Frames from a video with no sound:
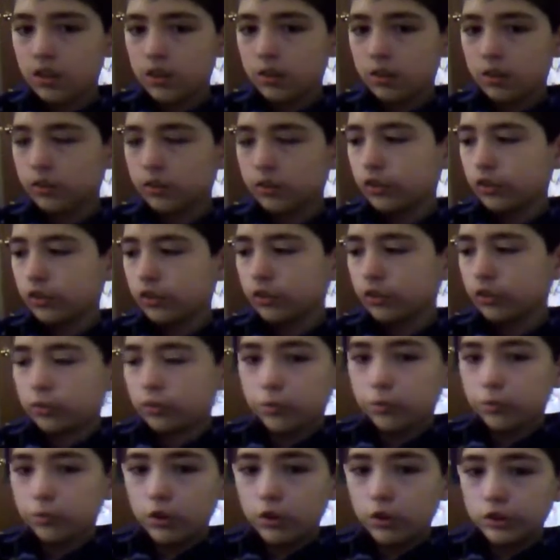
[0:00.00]
There's a little
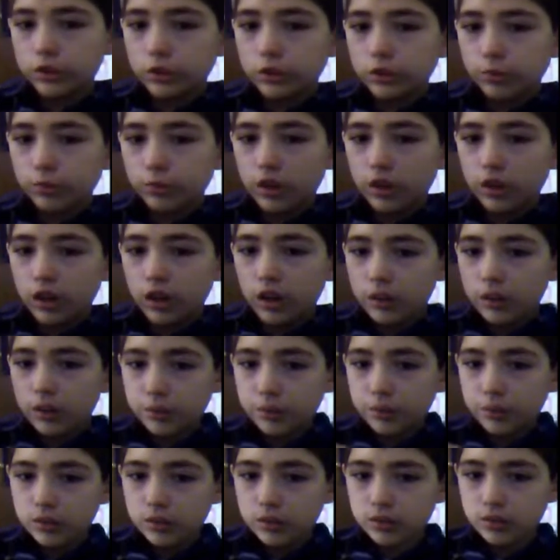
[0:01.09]
volume
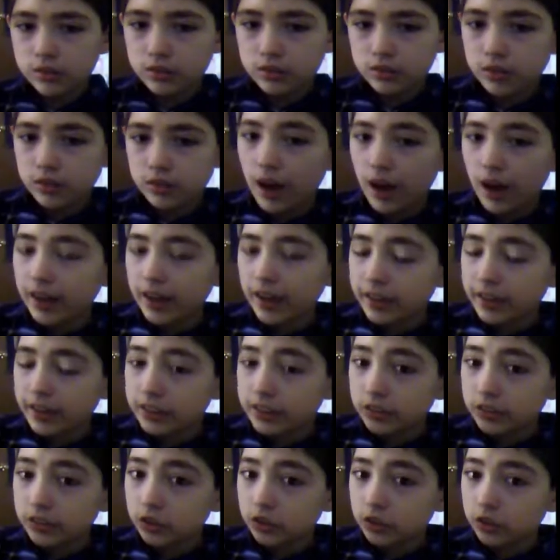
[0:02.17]
knob. I
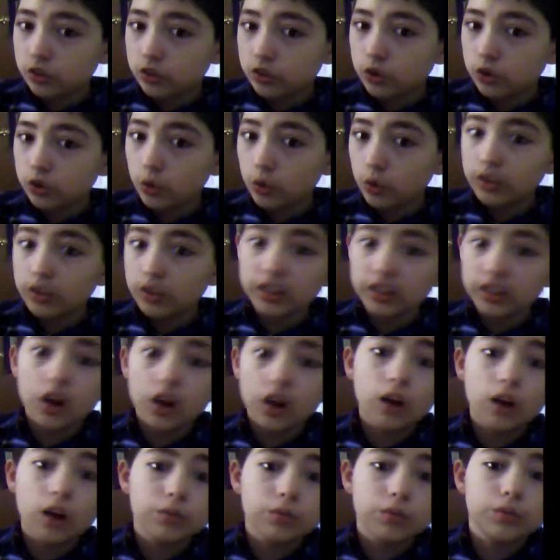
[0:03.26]
actually stole it
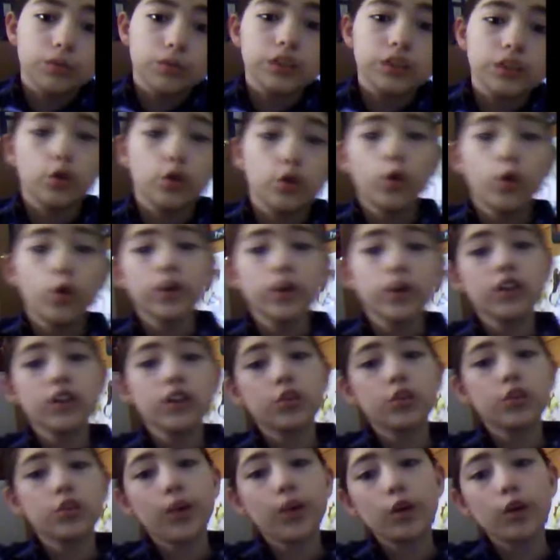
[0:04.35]
off of a toy
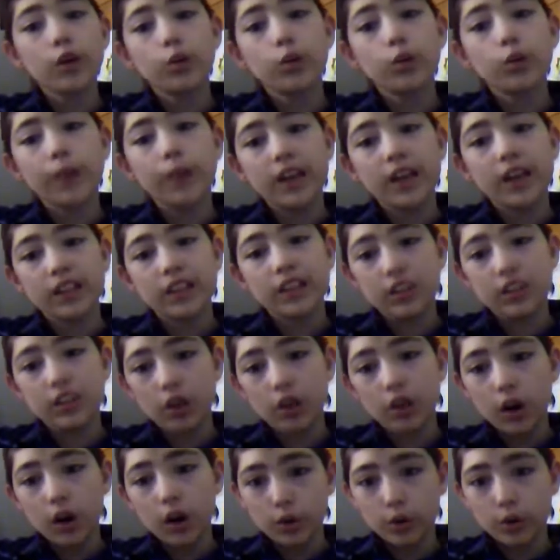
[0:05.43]
Spider-Man
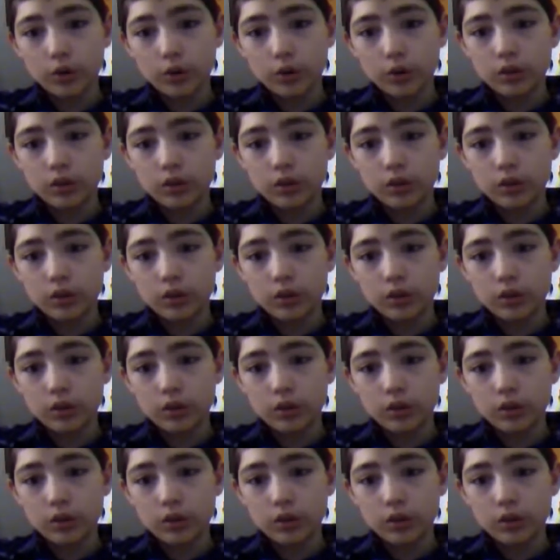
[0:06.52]
guitar.